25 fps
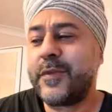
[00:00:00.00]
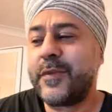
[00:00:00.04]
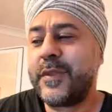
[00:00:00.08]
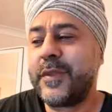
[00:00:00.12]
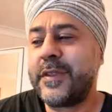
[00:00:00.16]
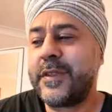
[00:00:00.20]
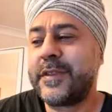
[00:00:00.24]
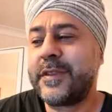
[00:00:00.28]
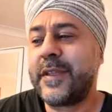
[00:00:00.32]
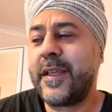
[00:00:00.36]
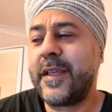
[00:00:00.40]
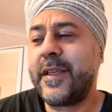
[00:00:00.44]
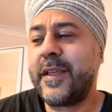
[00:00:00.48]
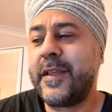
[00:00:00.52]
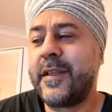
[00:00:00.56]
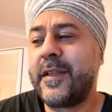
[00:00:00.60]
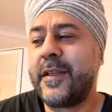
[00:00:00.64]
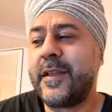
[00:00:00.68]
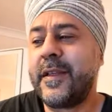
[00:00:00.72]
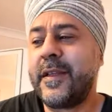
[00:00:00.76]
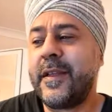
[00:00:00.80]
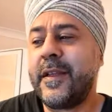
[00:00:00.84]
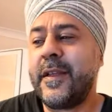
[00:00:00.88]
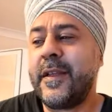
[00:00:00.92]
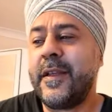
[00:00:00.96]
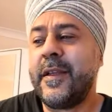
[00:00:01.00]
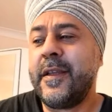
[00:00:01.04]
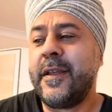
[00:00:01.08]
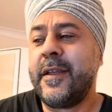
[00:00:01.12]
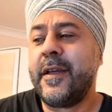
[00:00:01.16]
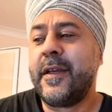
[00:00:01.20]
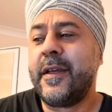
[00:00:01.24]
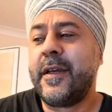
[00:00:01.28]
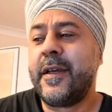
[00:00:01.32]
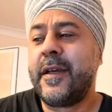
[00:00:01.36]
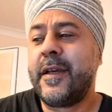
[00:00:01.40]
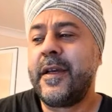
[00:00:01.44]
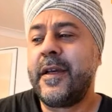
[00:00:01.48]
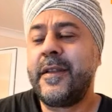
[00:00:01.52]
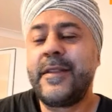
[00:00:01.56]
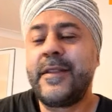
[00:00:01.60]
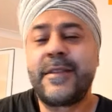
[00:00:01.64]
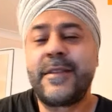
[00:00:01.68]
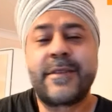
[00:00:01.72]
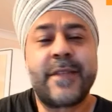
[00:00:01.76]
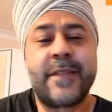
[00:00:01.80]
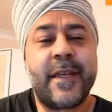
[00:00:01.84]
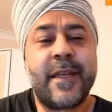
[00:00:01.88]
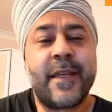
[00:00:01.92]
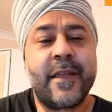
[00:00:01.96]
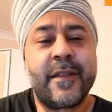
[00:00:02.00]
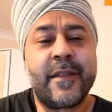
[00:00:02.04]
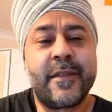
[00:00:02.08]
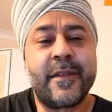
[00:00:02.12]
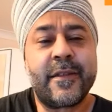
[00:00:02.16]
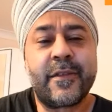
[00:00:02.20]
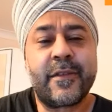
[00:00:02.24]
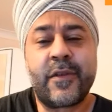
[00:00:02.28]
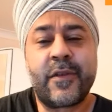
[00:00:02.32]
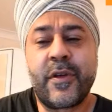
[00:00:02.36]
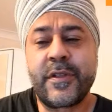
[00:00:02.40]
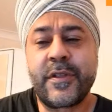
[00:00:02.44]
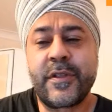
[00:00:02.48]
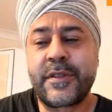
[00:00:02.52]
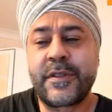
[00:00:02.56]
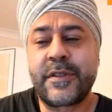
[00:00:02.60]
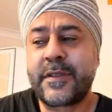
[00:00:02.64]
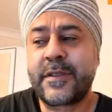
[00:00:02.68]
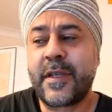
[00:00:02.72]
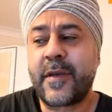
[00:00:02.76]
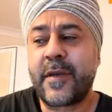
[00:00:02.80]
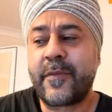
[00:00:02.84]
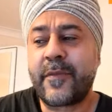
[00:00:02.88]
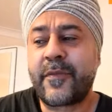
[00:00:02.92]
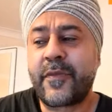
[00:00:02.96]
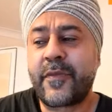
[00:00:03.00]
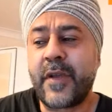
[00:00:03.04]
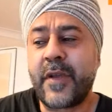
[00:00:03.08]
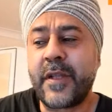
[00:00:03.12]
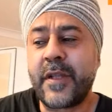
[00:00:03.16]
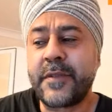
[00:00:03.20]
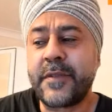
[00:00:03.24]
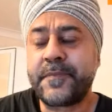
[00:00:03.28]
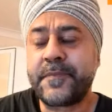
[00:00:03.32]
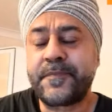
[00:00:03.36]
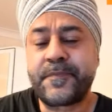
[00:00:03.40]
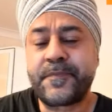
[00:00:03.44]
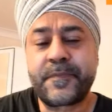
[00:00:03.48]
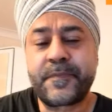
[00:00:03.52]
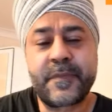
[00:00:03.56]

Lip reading: We say, understand the costs up front.